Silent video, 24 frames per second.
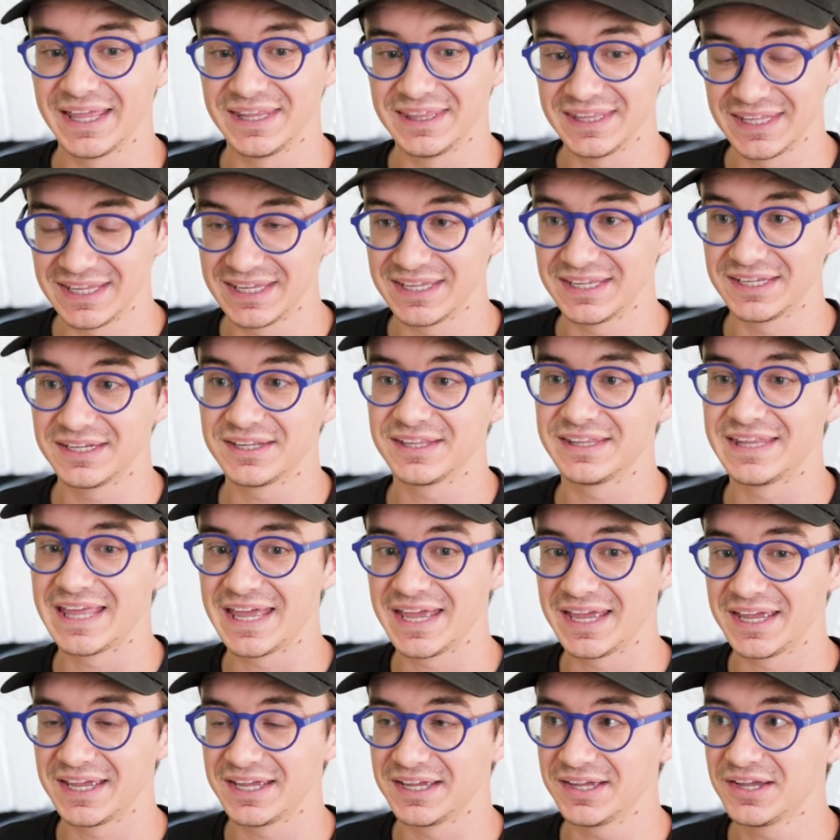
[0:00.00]
and then
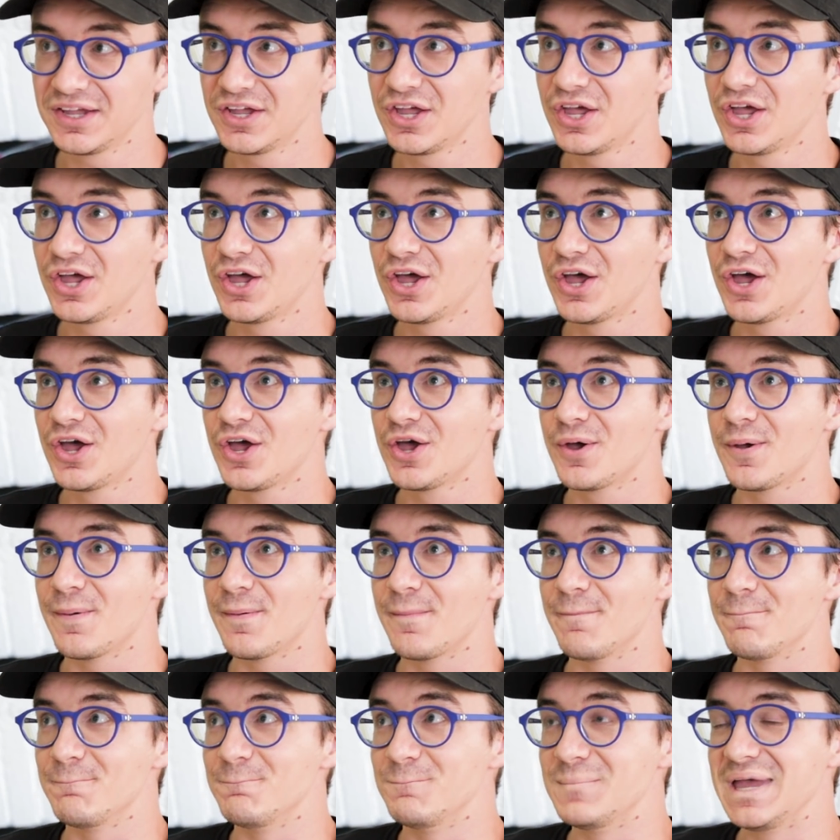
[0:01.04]
they
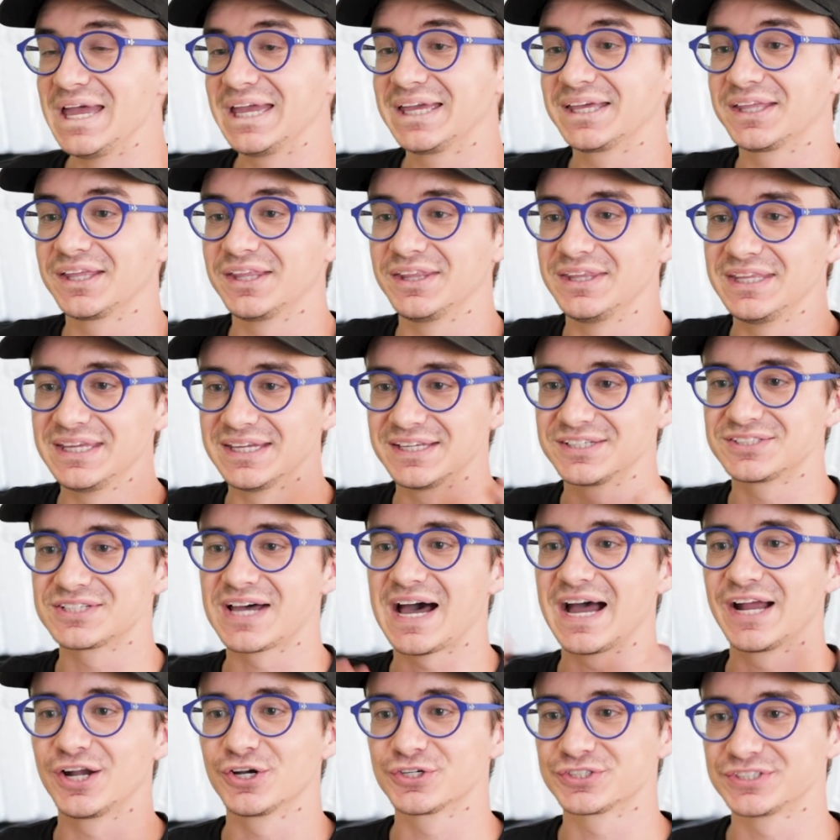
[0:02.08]
make the
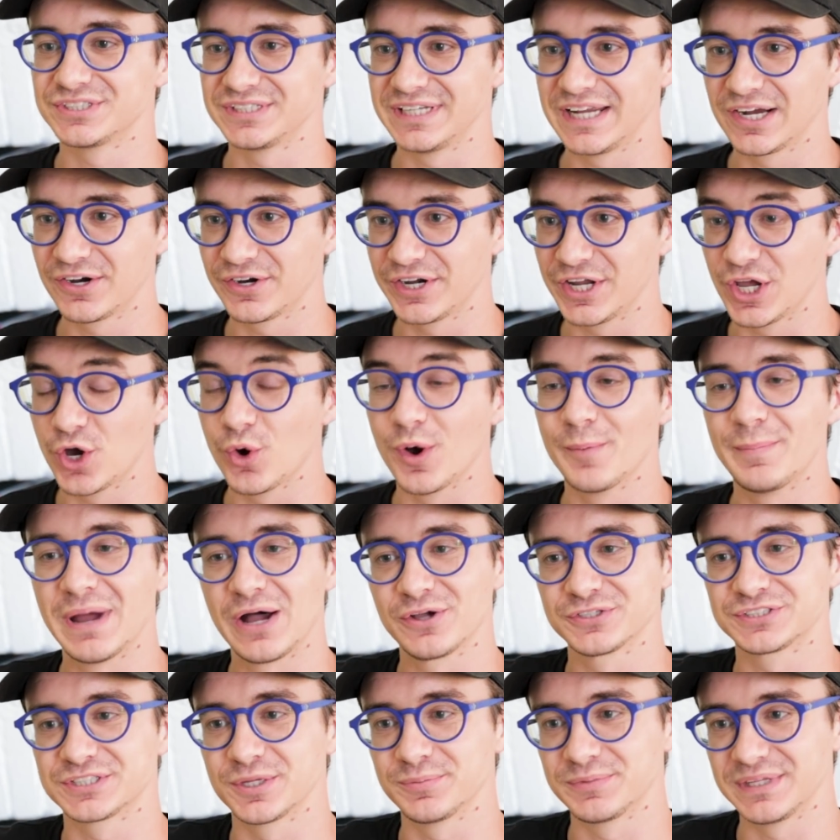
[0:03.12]
entire scenario
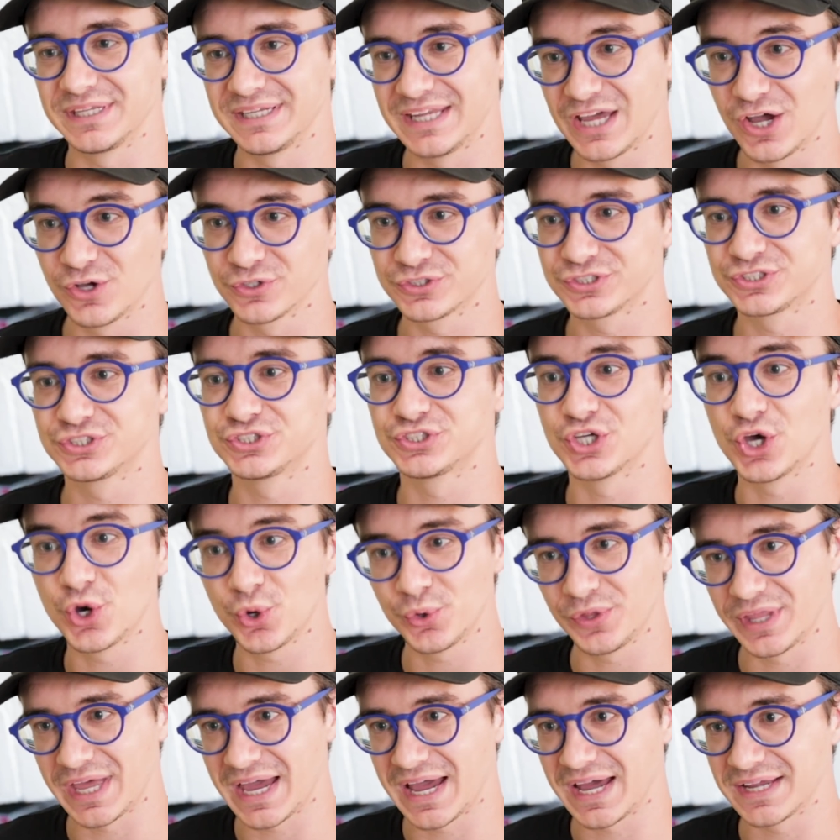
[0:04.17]
about something else
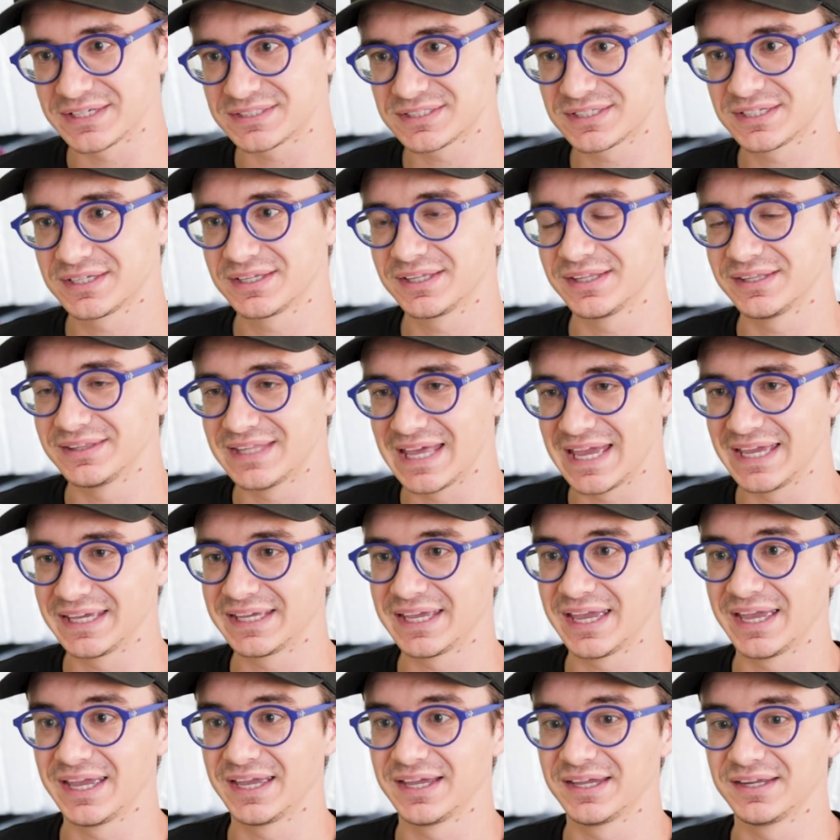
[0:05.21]
so that they
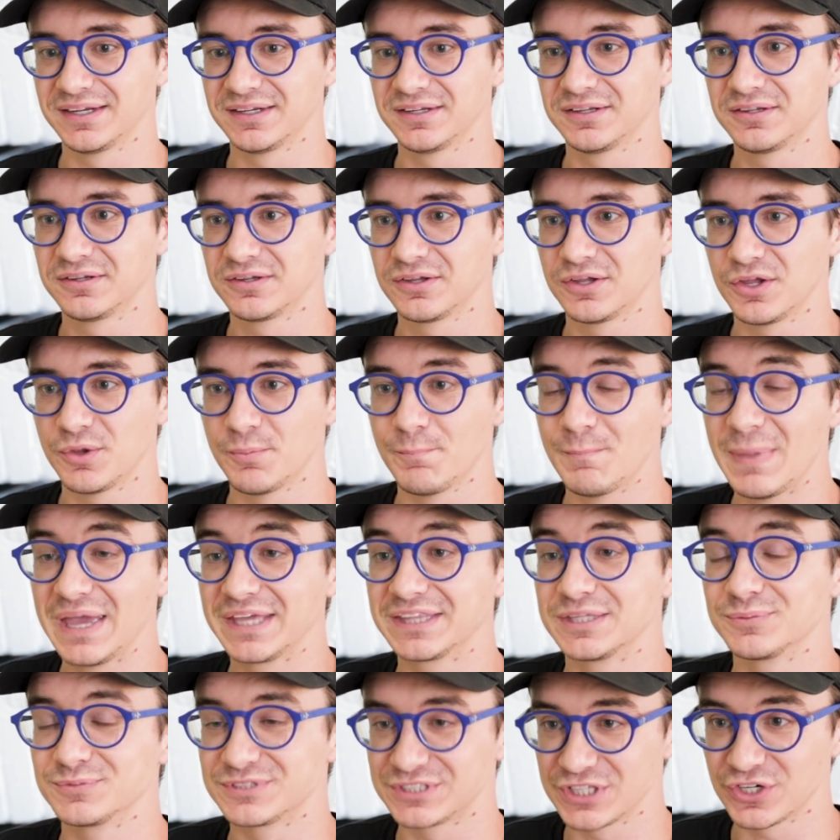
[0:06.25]
can
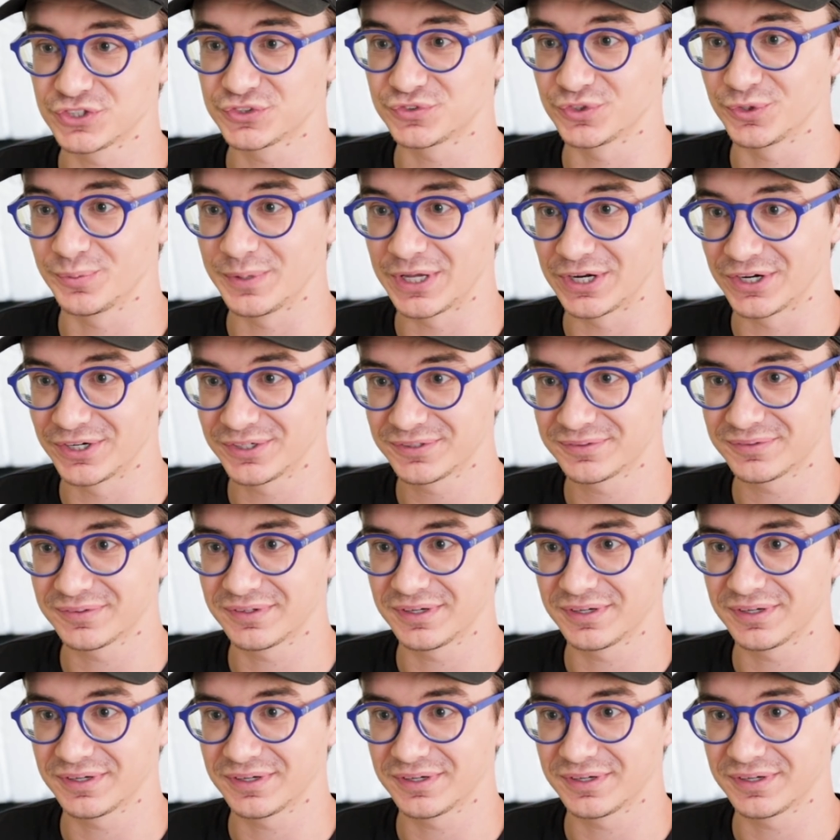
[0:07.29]
make themselves feel better.